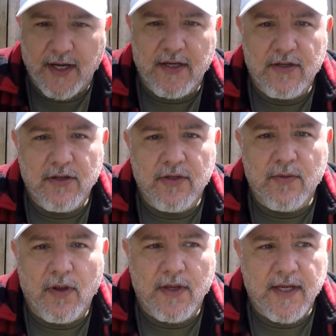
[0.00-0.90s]
a
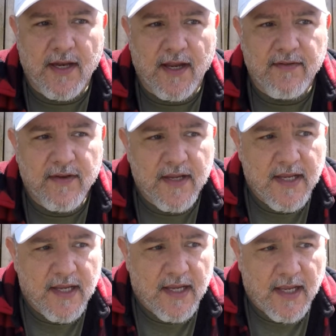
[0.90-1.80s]
good quality knife,
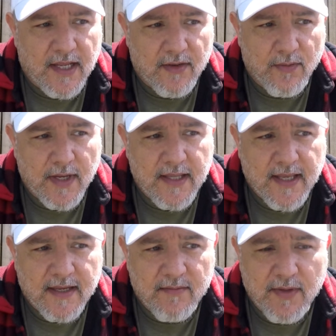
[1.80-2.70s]
and the
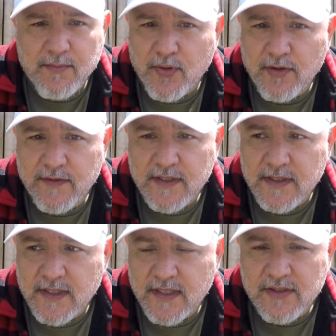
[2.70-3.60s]
way that can be
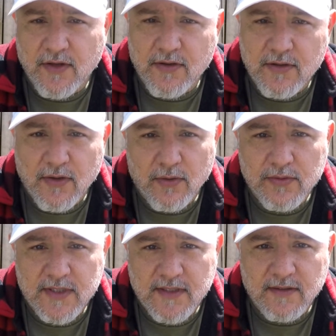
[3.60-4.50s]
proven is go to
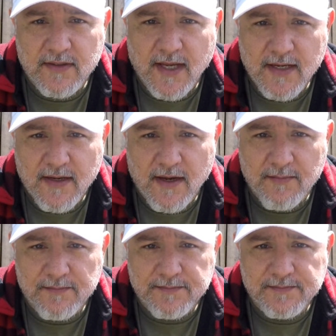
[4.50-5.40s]

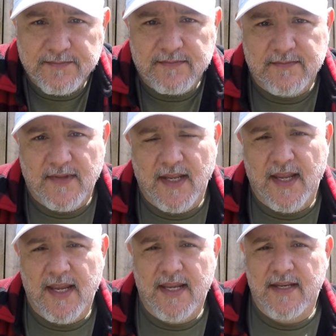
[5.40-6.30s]
coldsteel.com
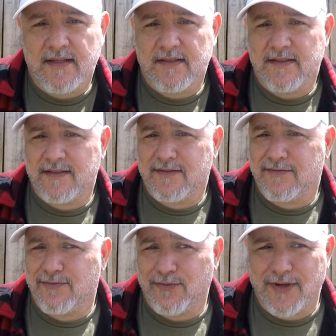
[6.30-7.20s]
and
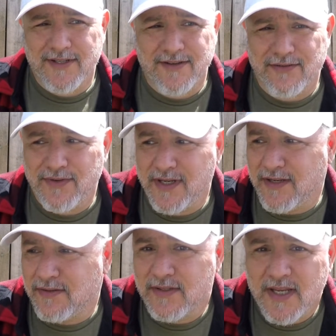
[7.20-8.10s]
watch their
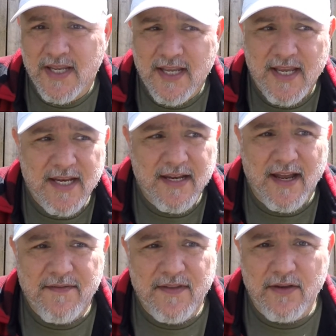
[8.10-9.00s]
videos.
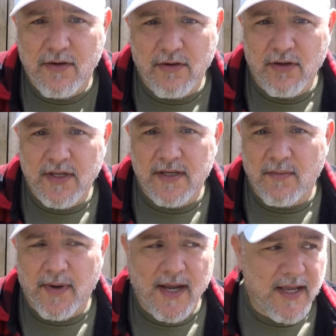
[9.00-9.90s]
Any knife that you're
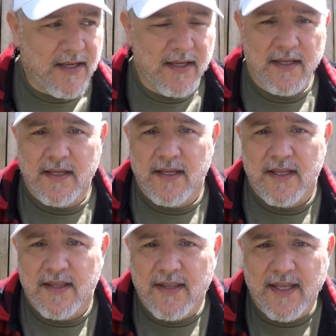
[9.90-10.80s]
looking to buy,
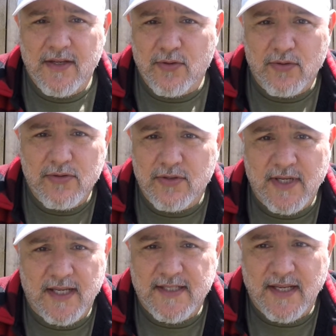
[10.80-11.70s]
they
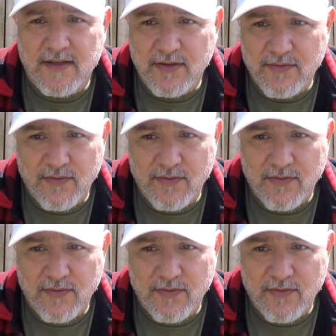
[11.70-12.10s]
torture test that dude